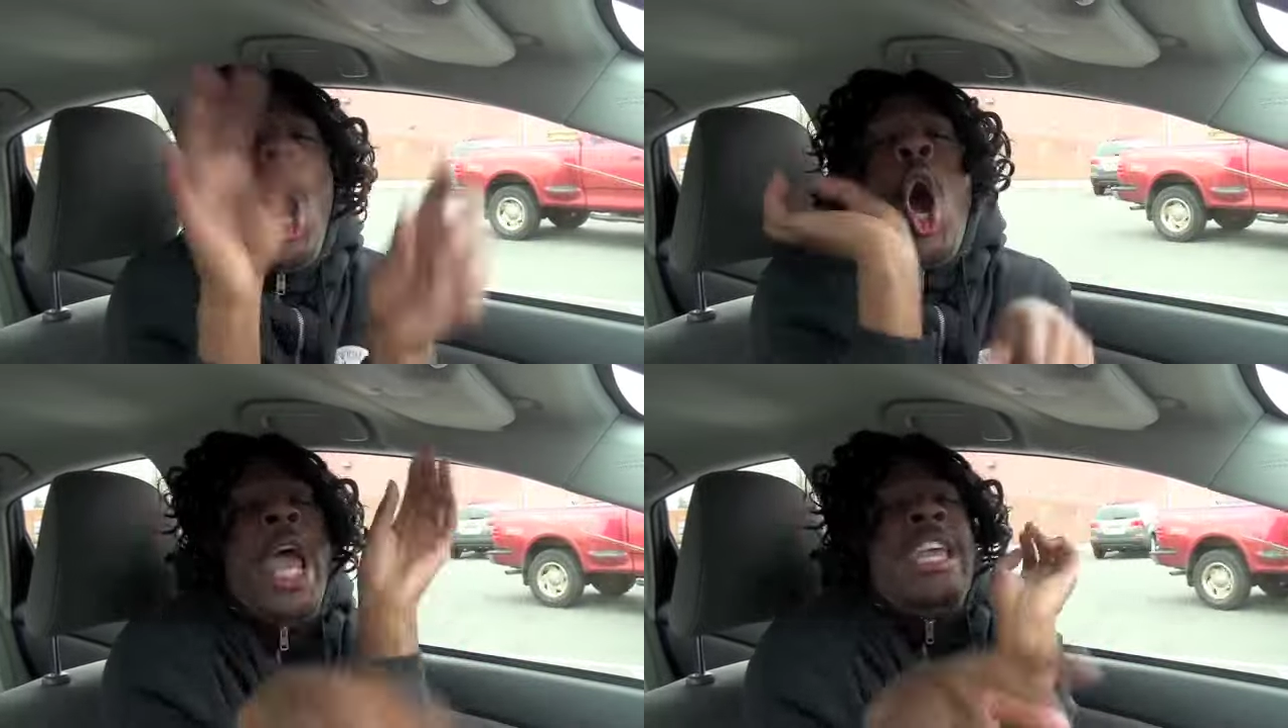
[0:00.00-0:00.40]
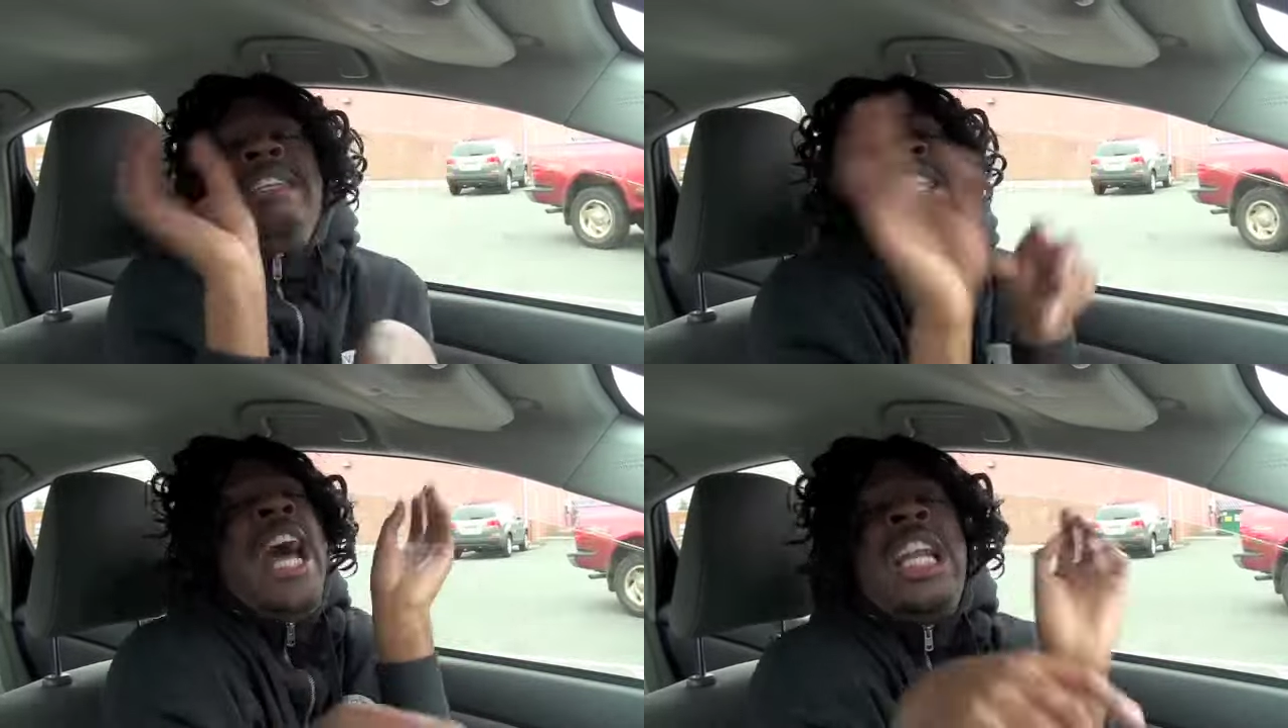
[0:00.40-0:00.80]
all
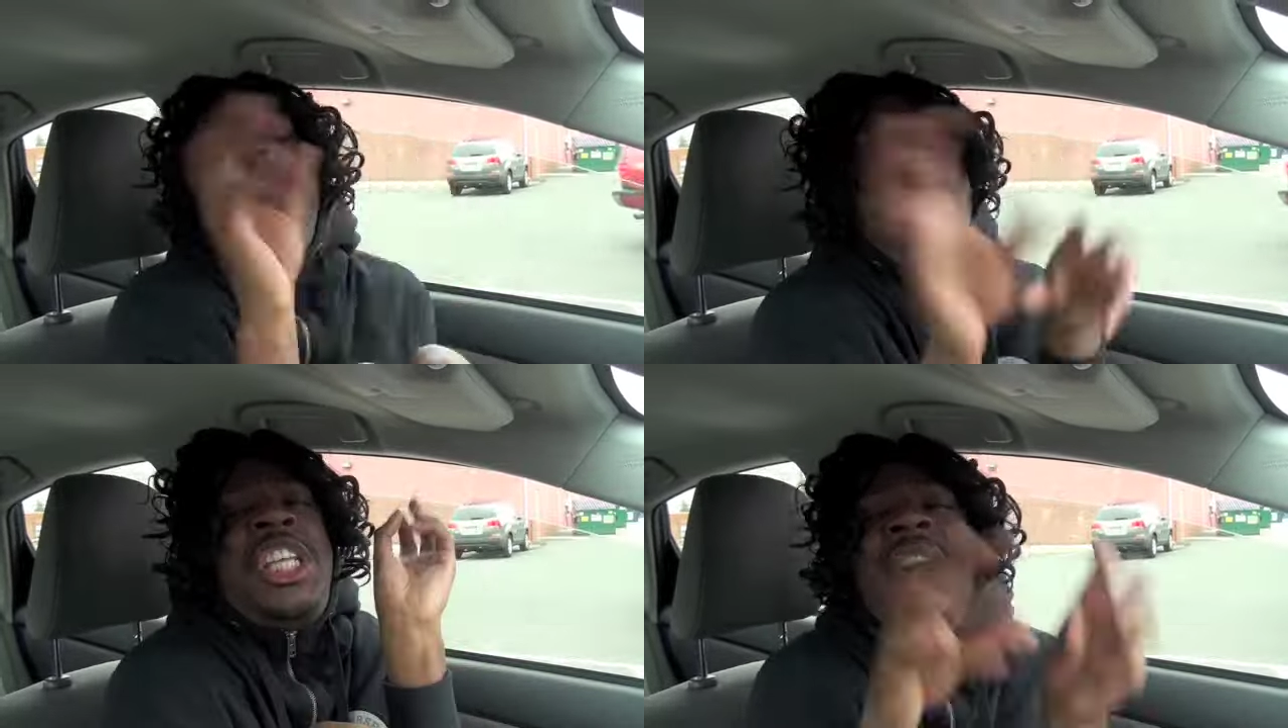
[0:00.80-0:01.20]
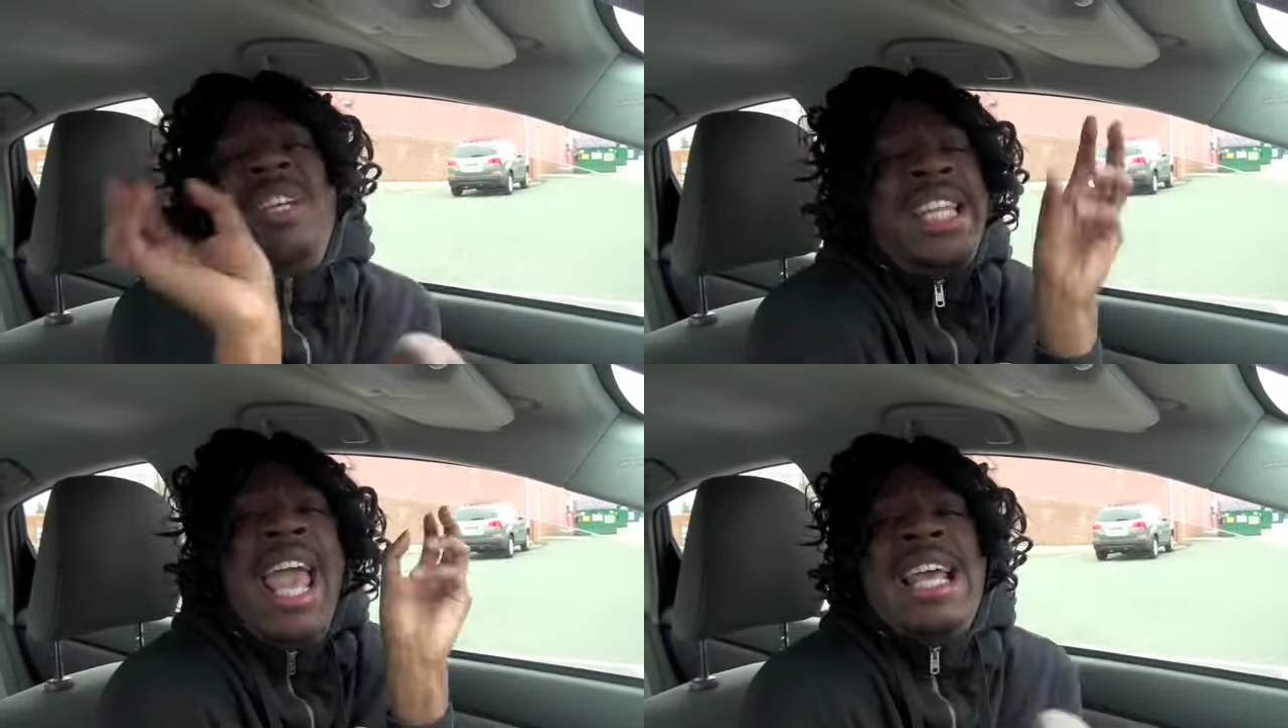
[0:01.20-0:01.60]
in and out of each
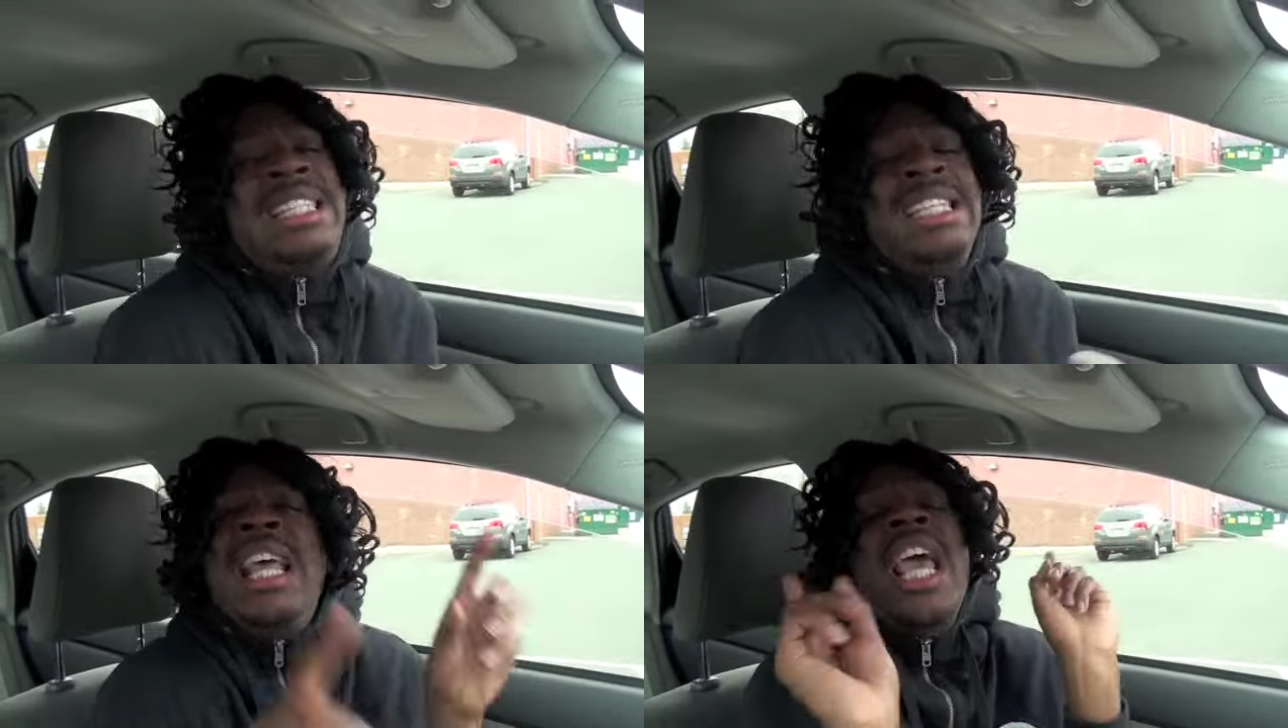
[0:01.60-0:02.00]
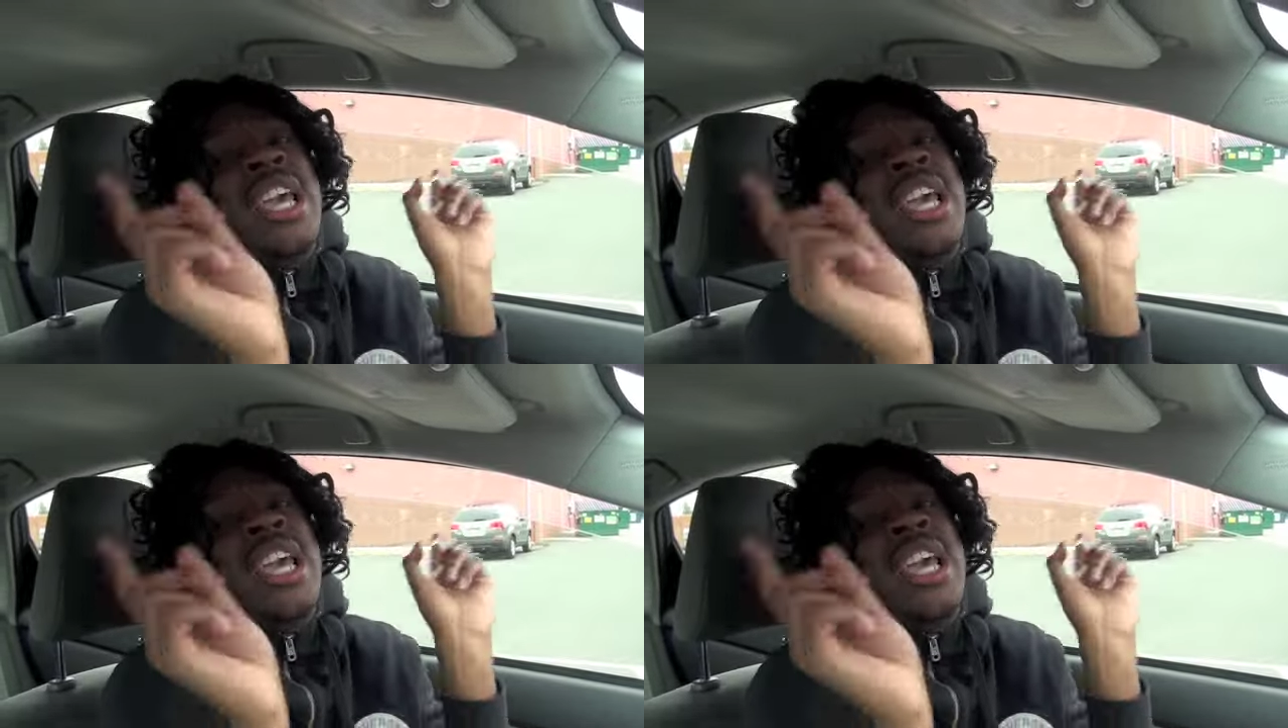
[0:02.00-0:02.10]
other's asses